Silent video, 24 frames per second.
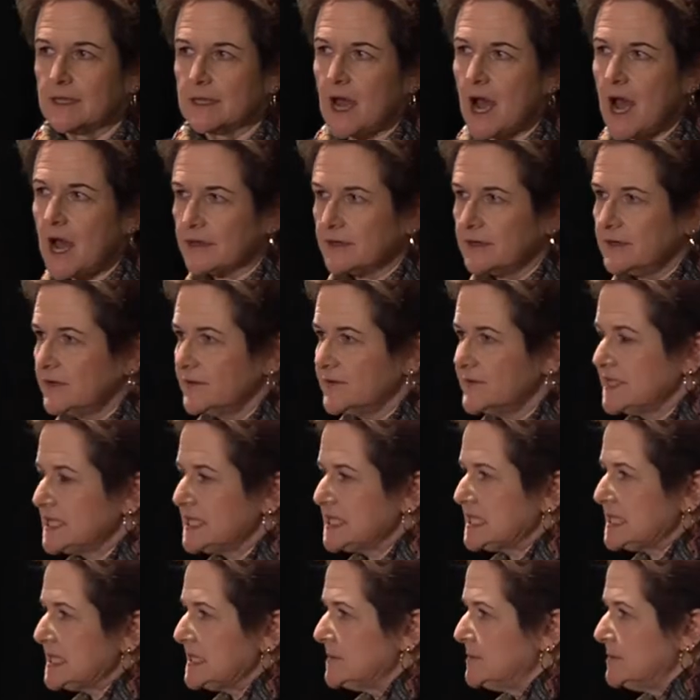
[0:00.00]
cognitive
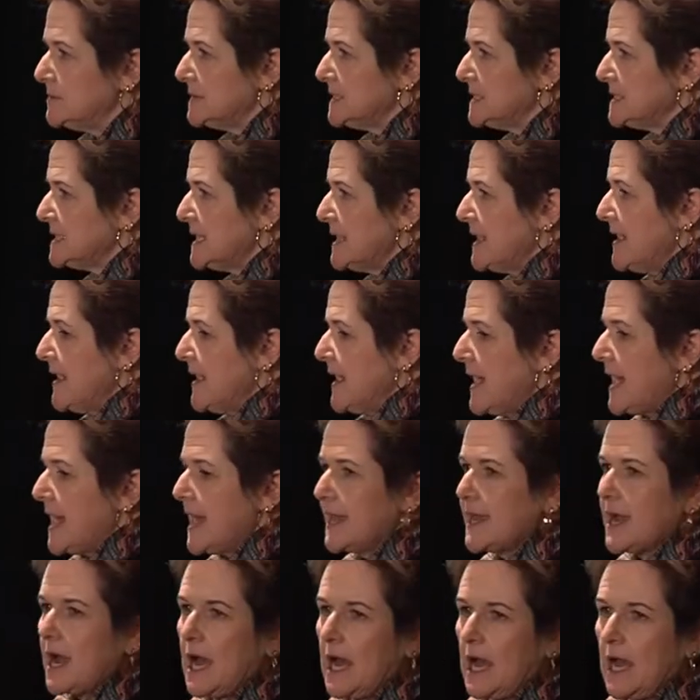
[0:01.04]
systems,
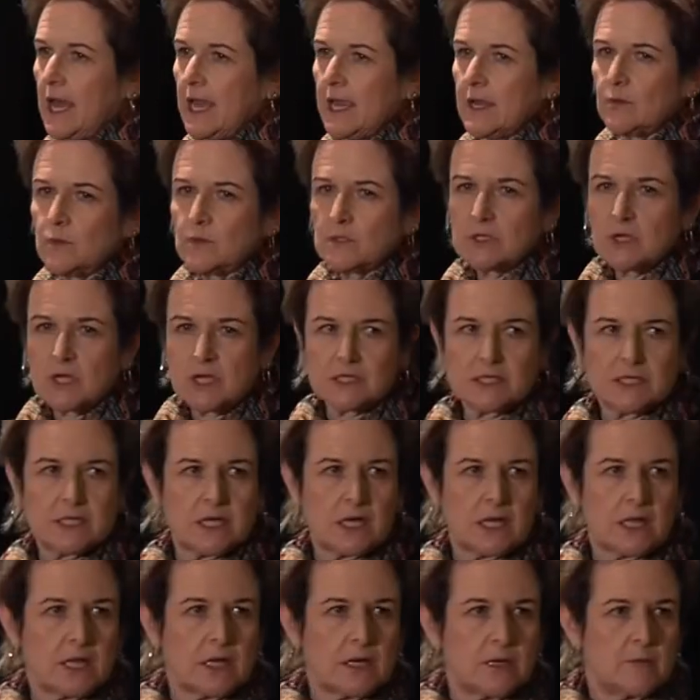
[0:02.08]
AI. We'll toss
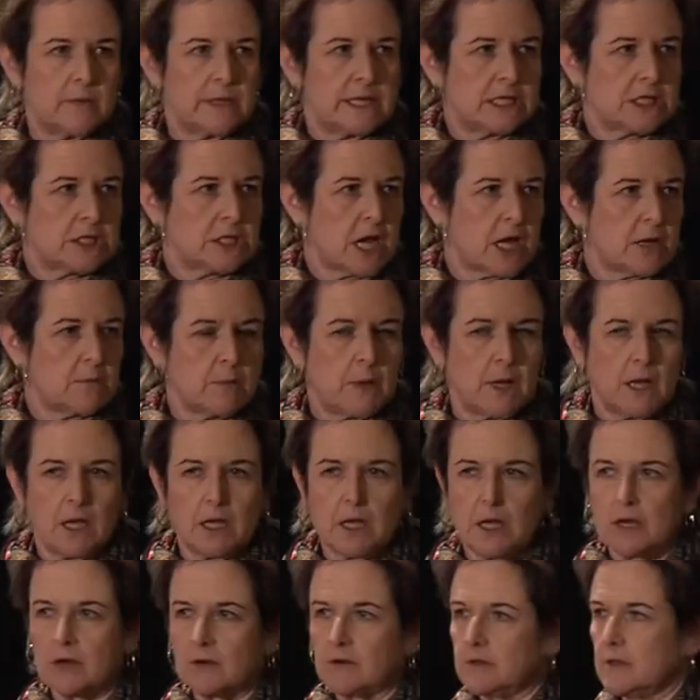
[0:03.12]
in a little bit of chatbot
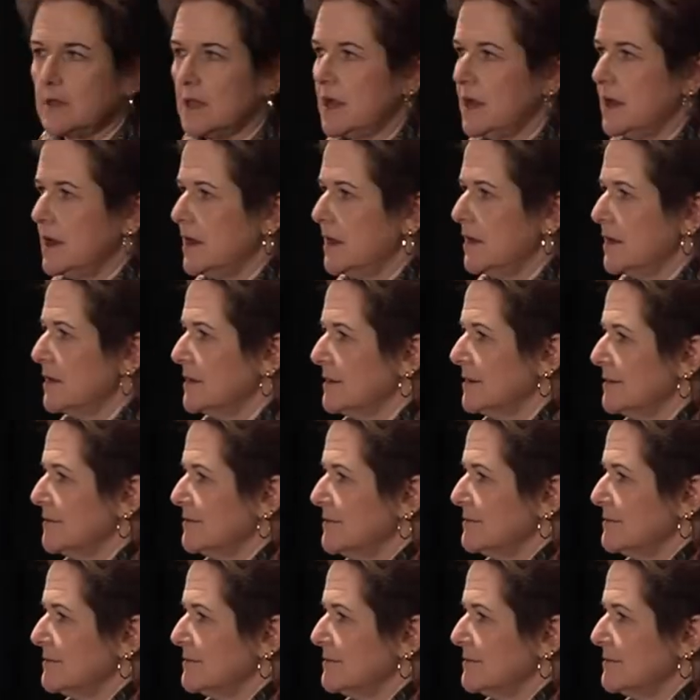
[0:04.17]
here and there.